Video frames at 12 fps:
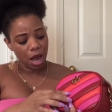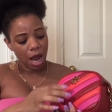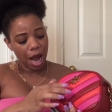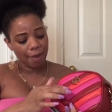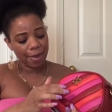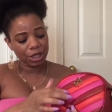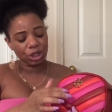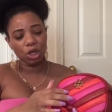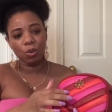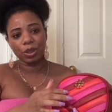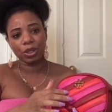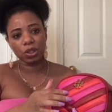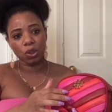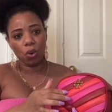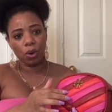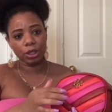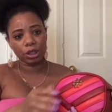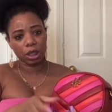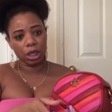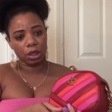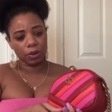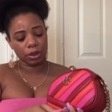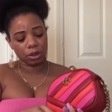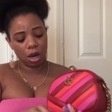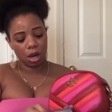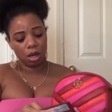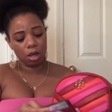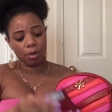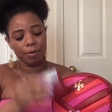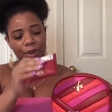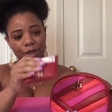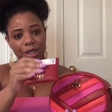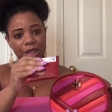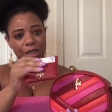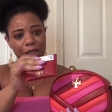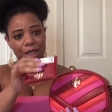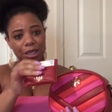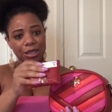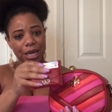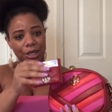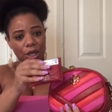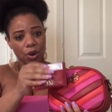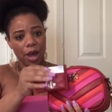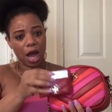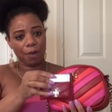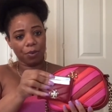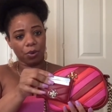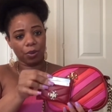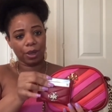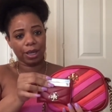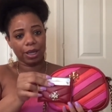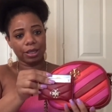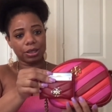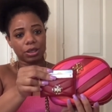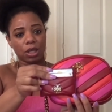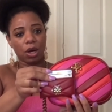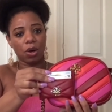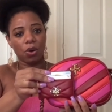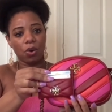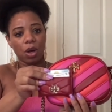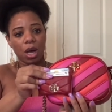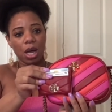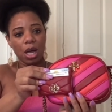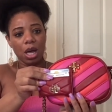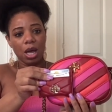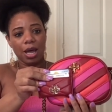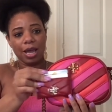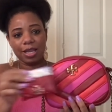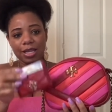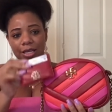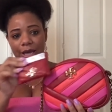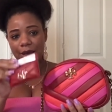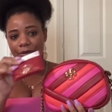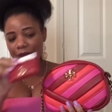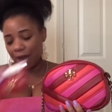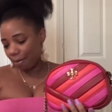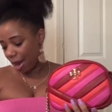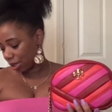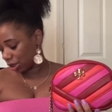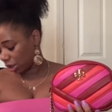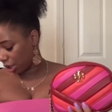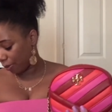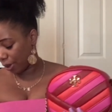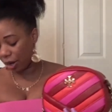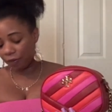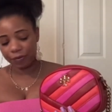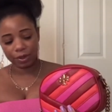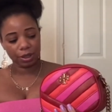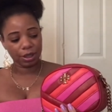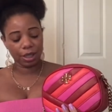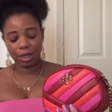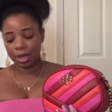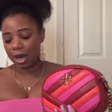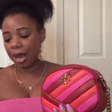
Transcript: I'm not sure what this orange color is called, but this is, I know, apple red. So, yeah, that matches up perfectly.